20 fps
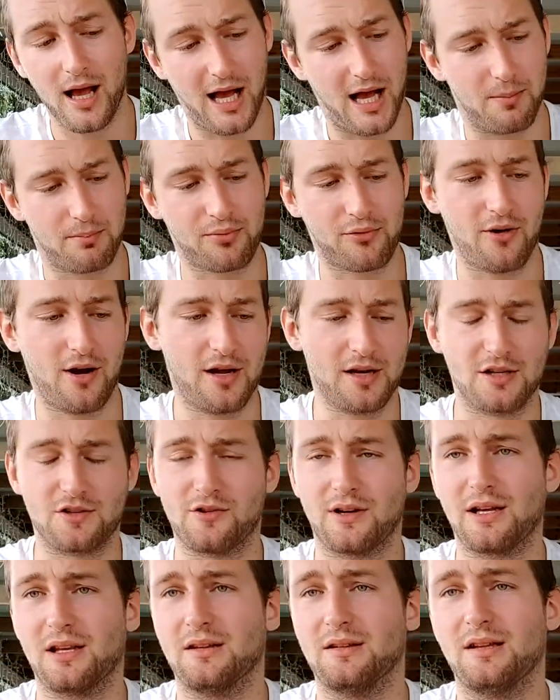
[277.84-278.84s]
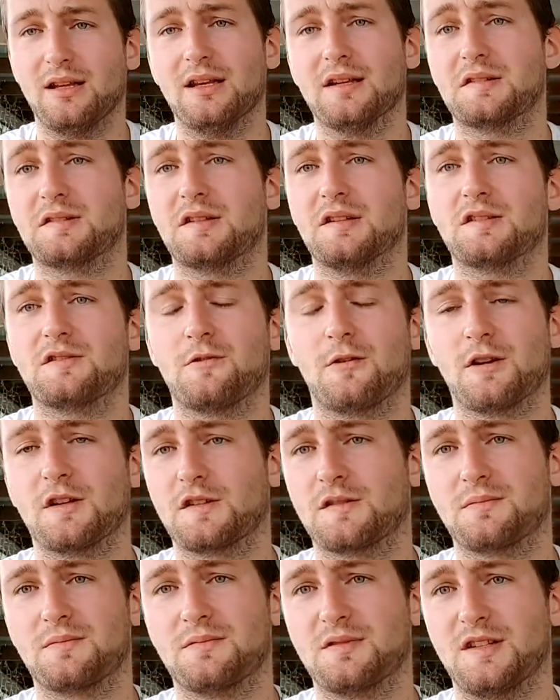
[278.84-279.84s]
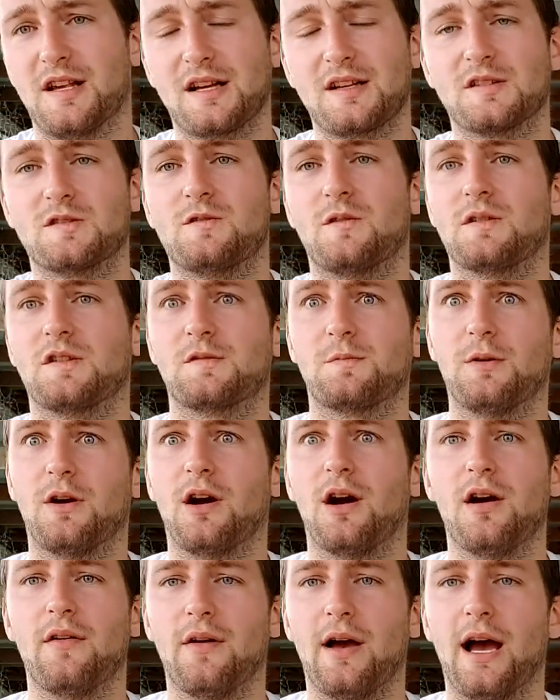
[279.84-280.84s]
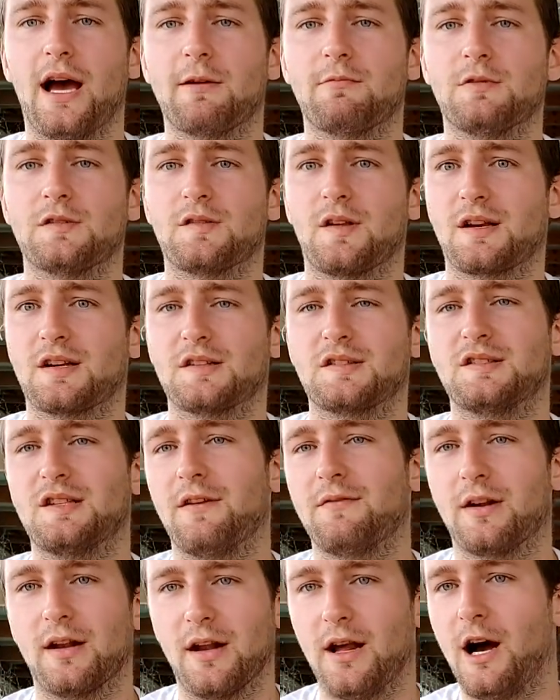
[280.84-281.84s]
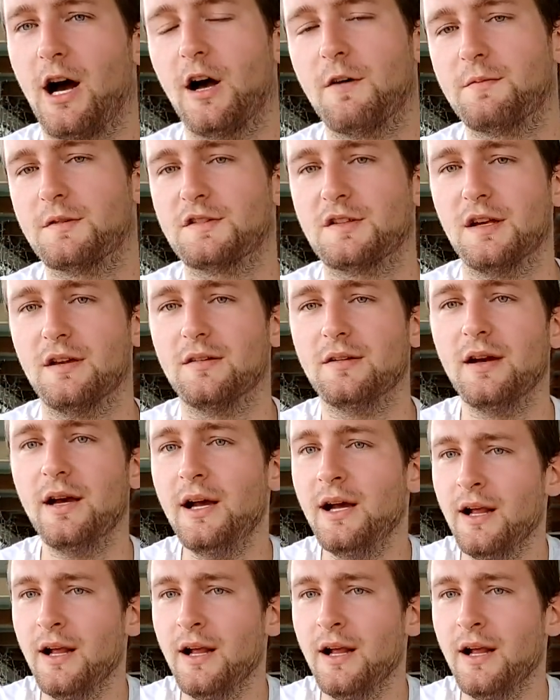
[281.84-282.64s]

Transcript: Prior to drinking this, the second strongest beer I ever had was like a 7.5%